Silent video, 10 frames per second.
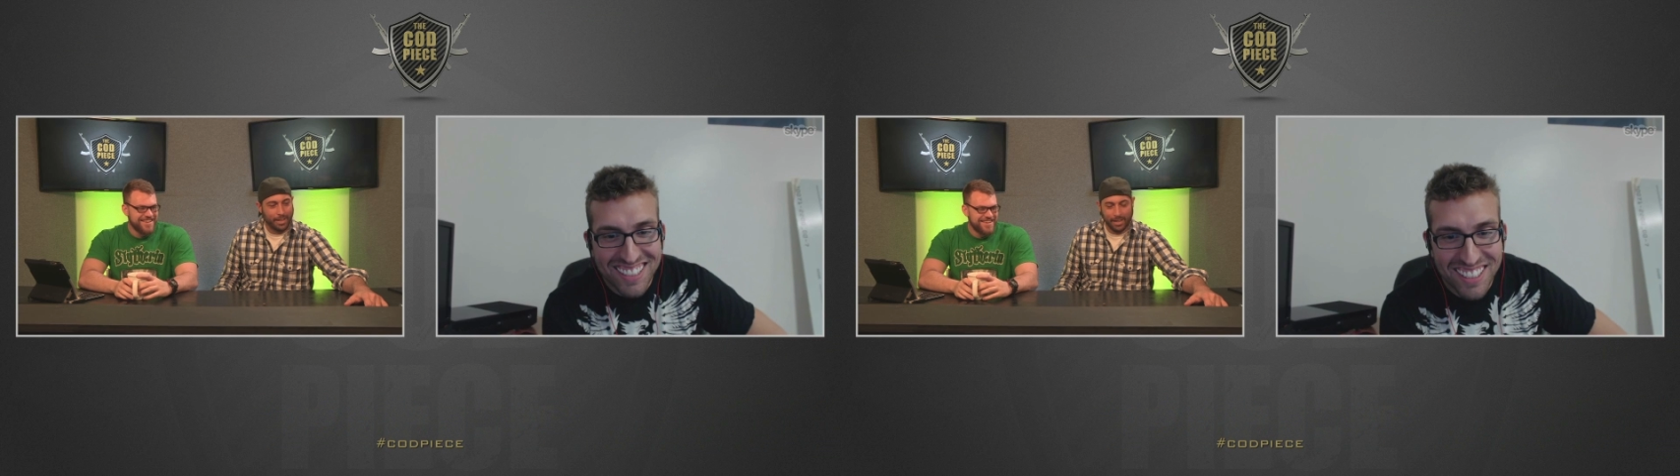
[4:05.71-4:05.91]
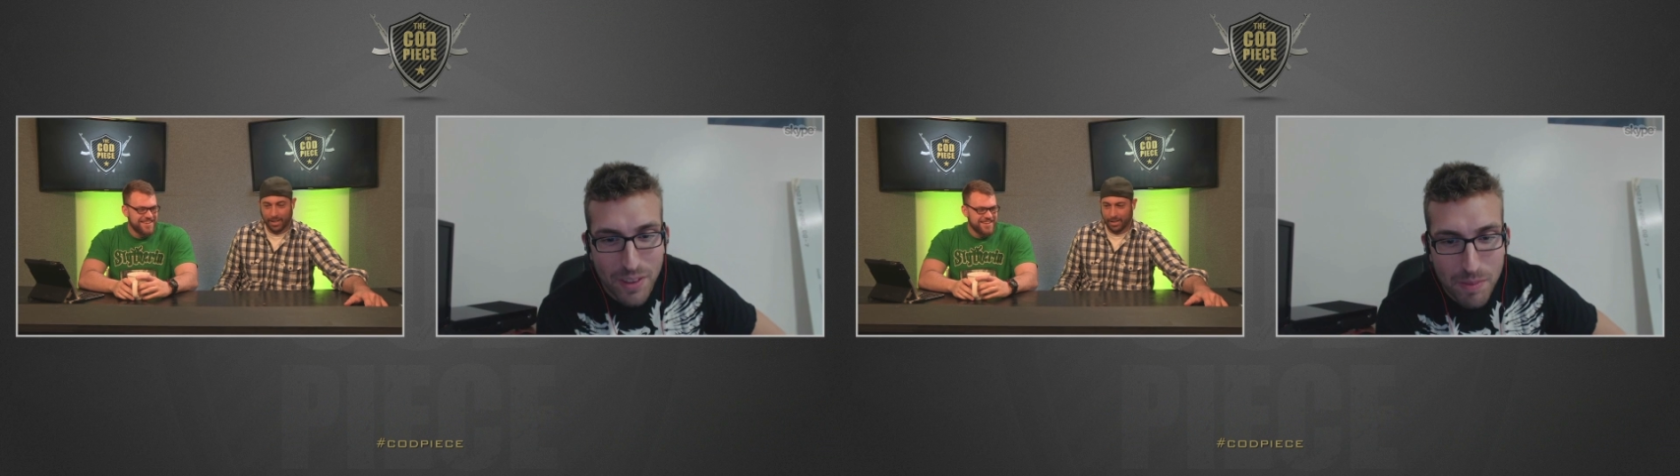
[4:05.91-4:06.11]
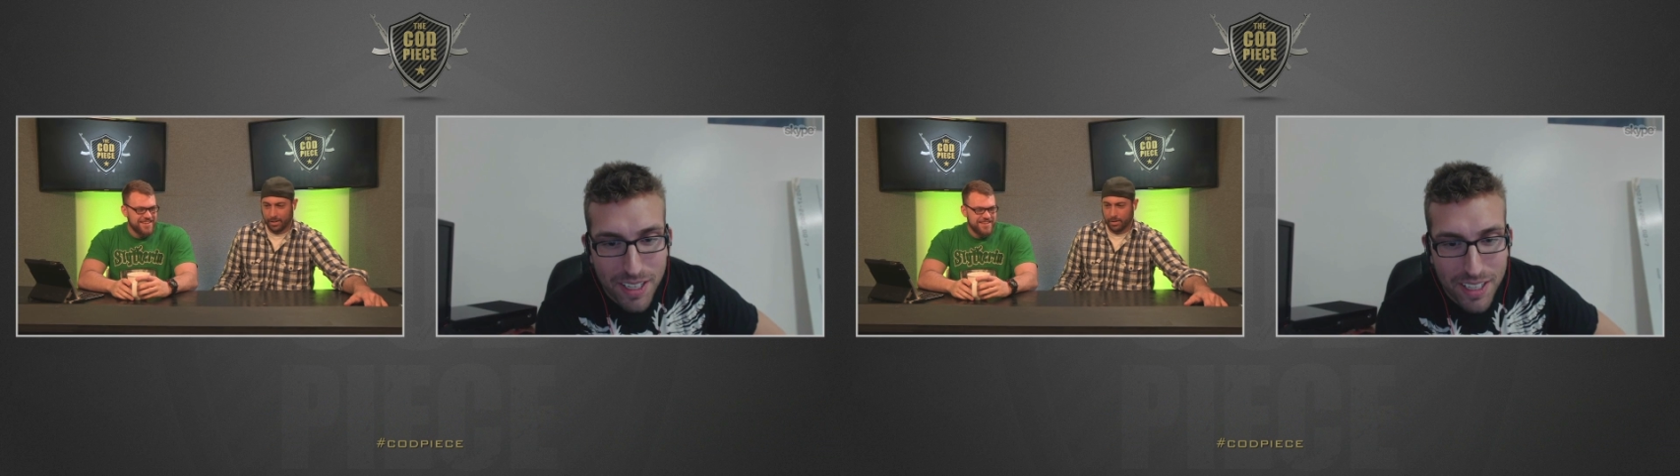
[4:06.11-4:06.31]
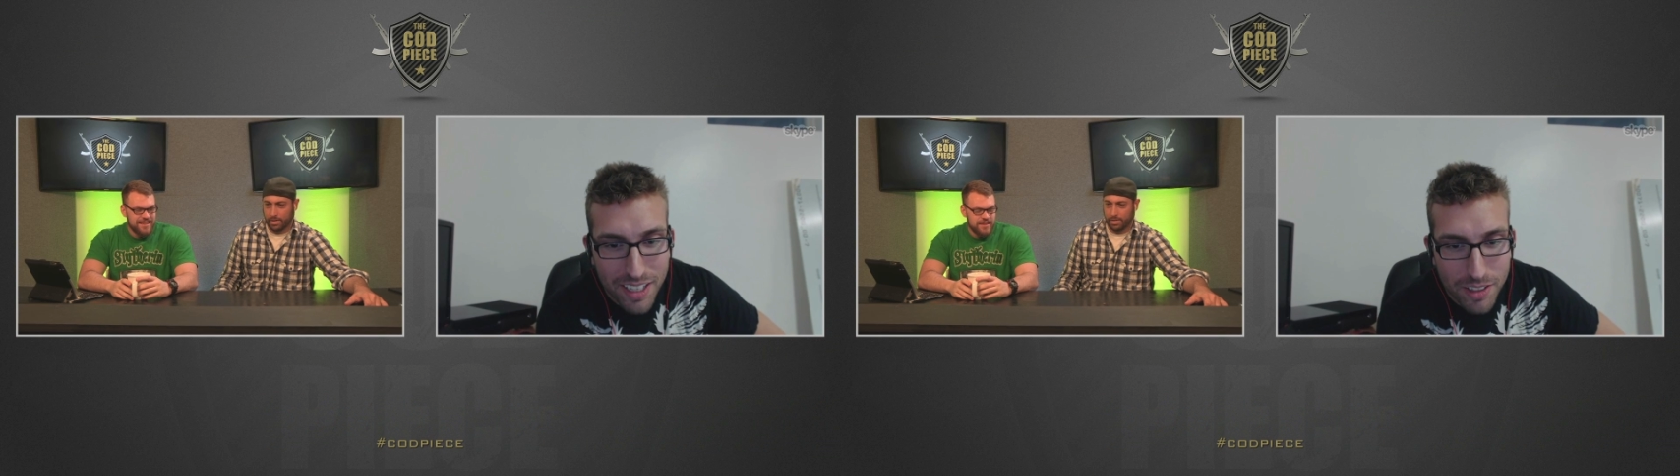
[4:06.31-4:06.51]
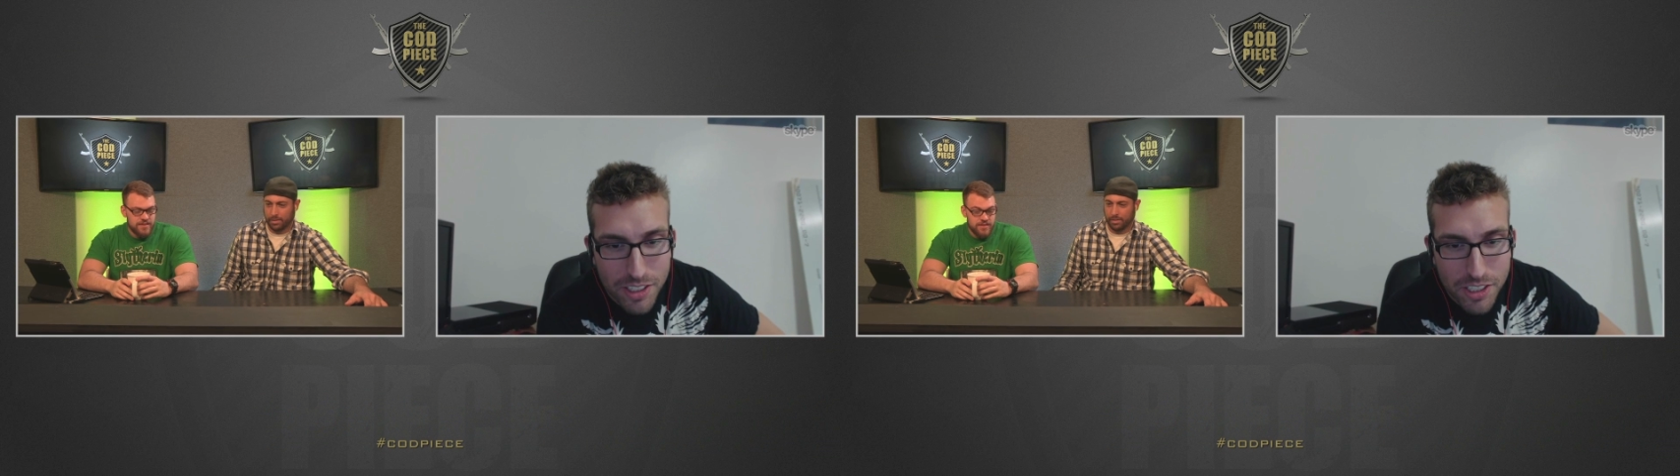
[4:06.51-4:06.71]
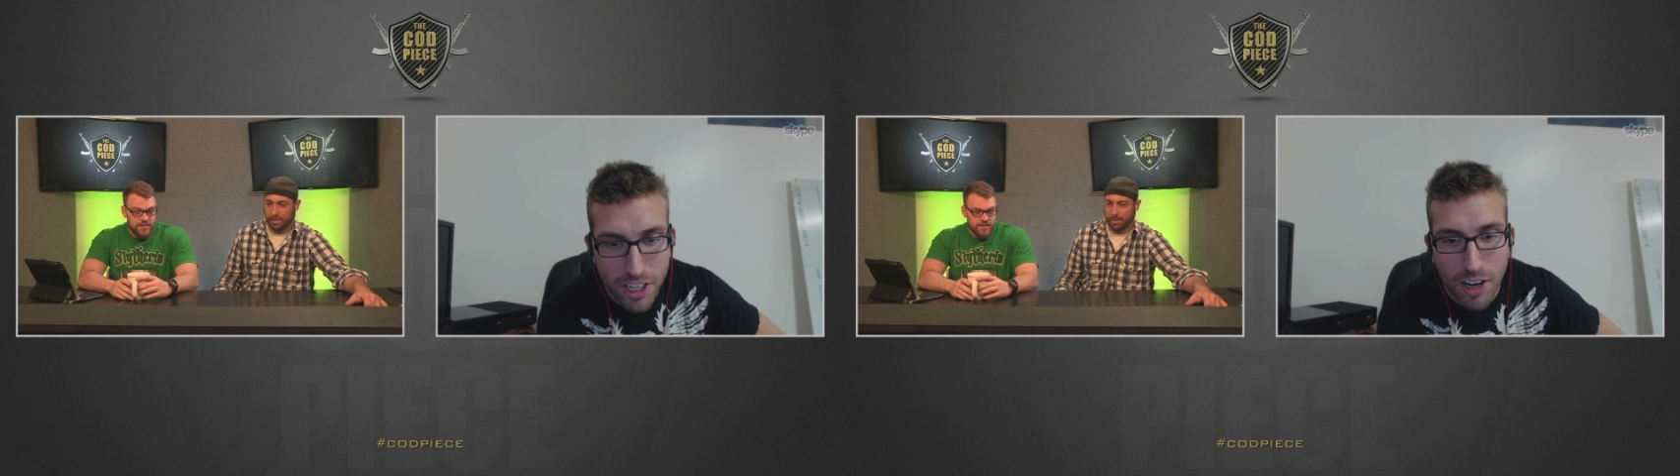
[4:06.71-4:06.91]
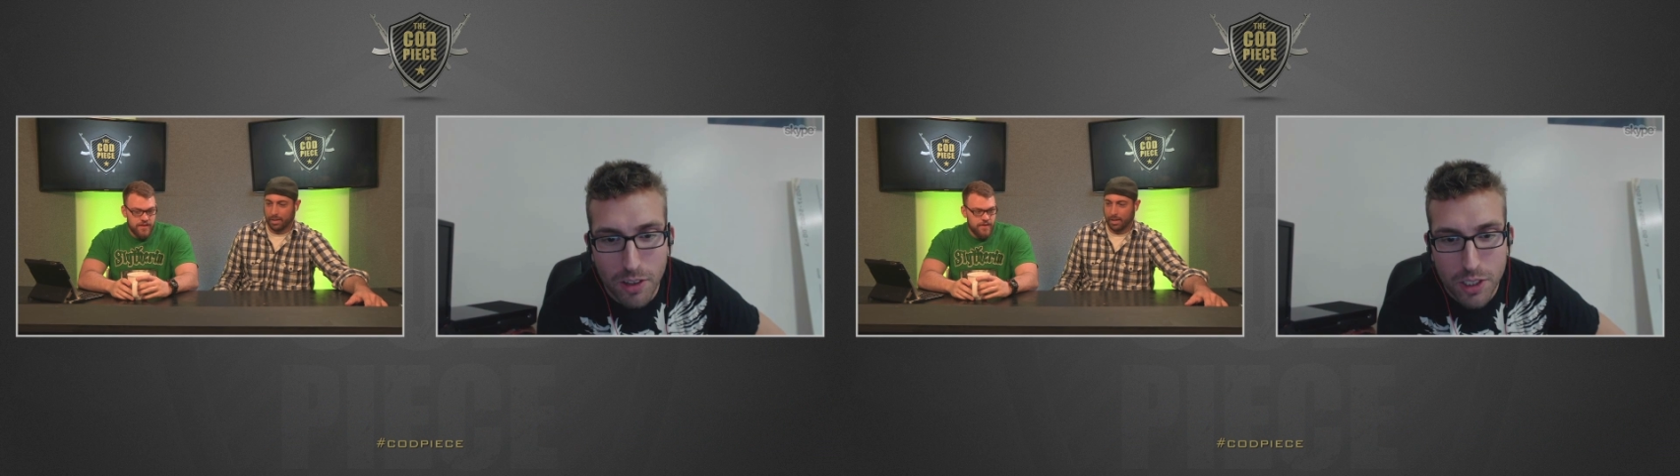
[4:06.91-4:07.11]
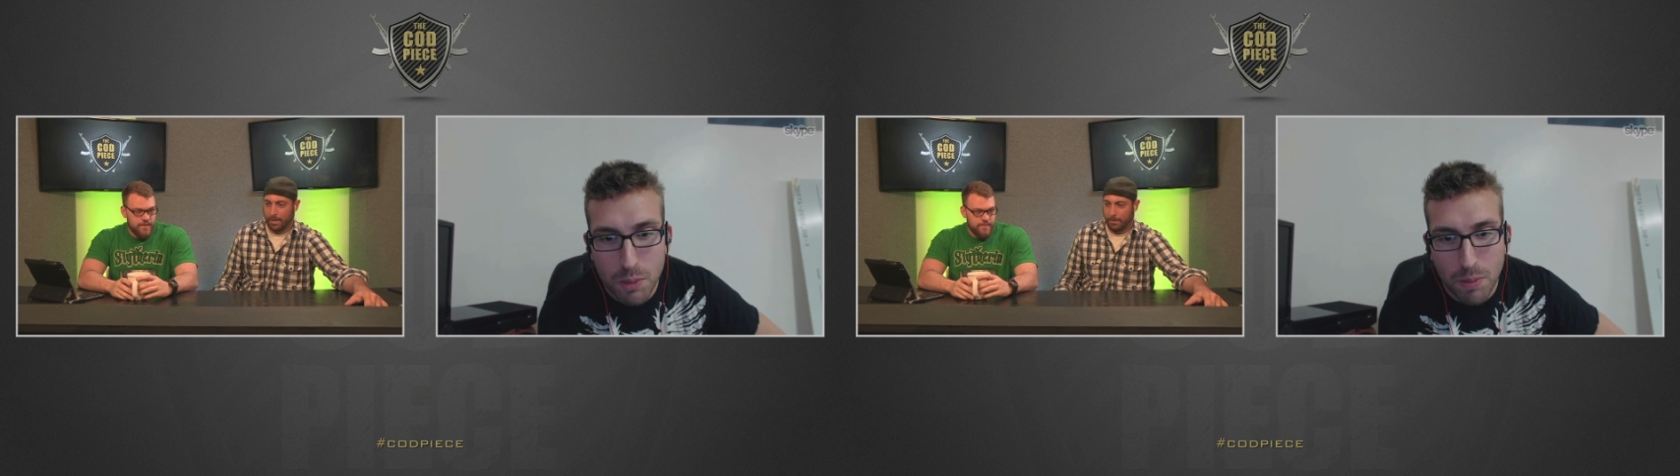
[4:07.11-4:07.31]
me pick another one. Should coaches
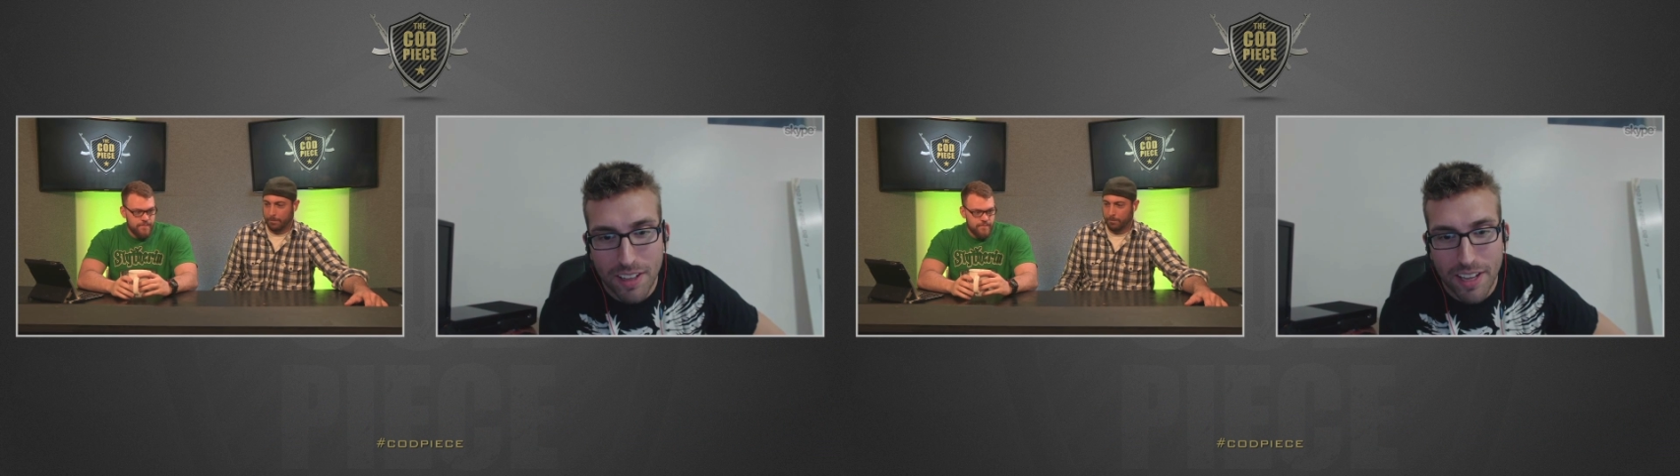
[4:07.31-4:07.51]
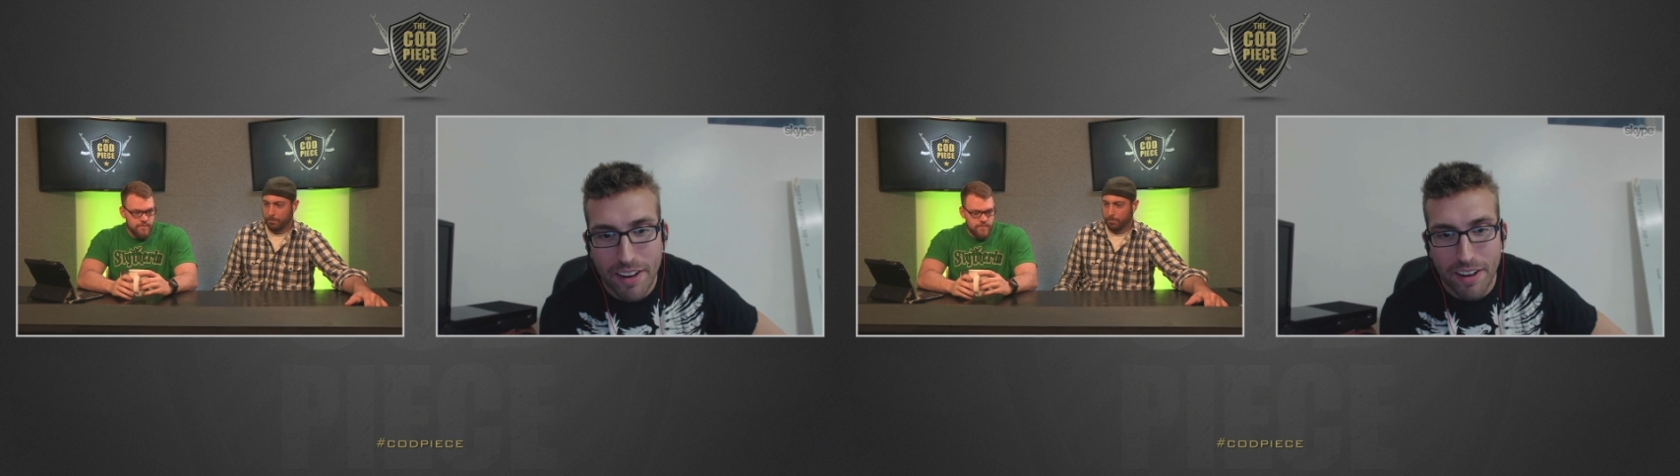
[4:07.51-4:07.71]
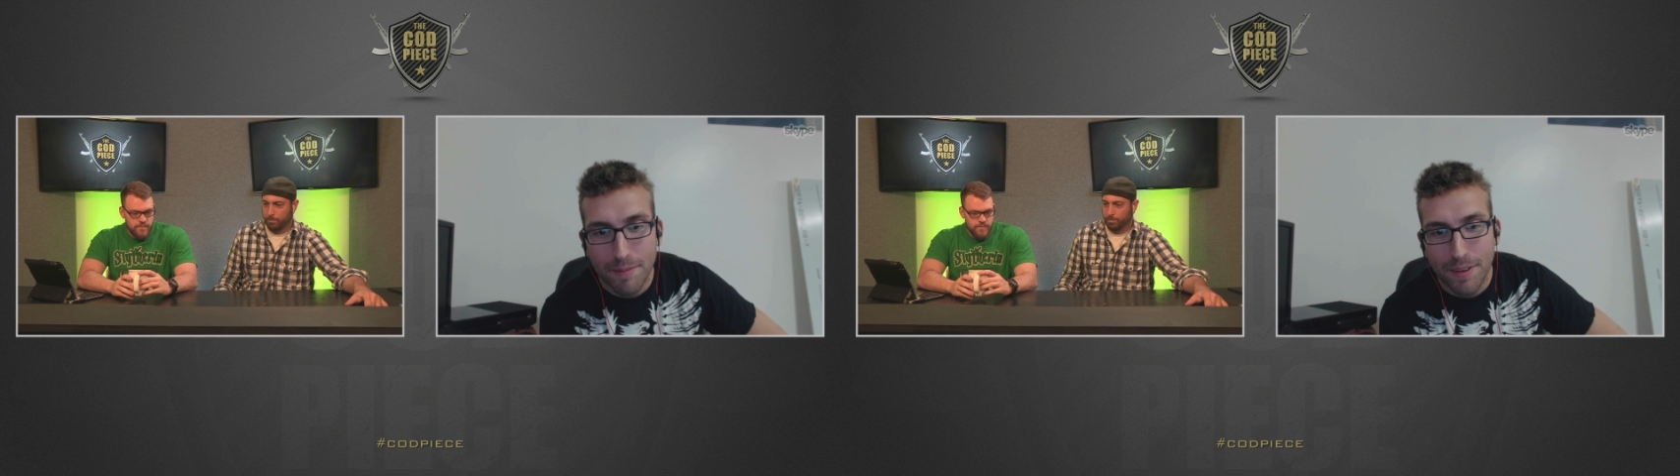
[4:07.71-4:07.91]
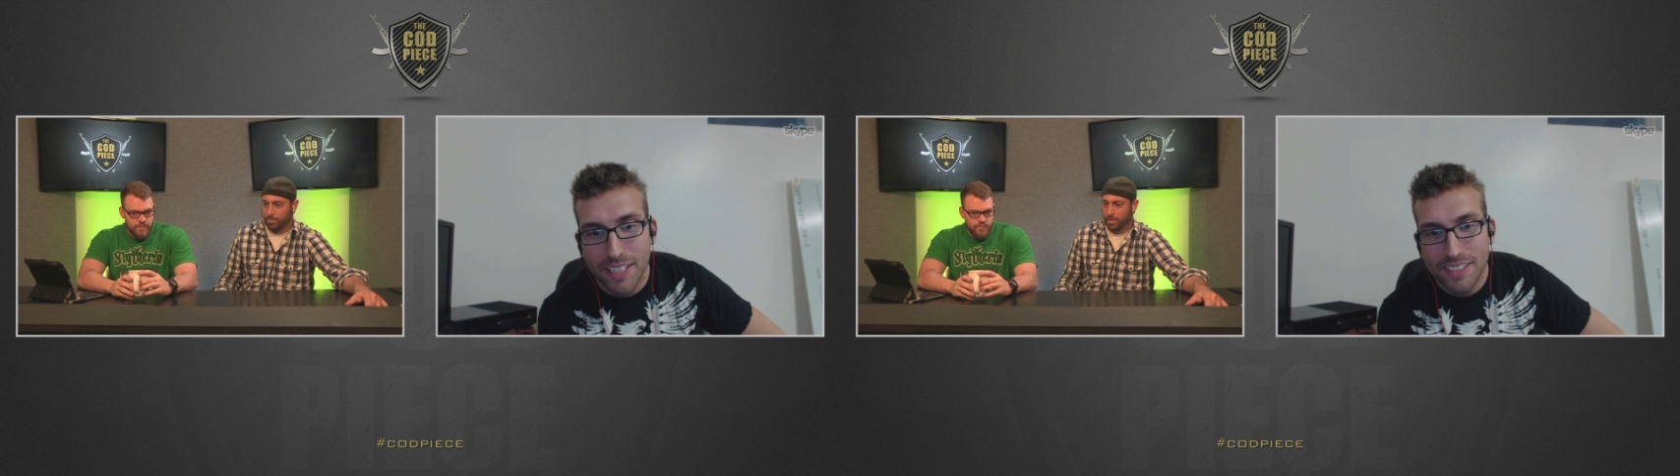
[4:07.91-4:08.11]
be allowed at events?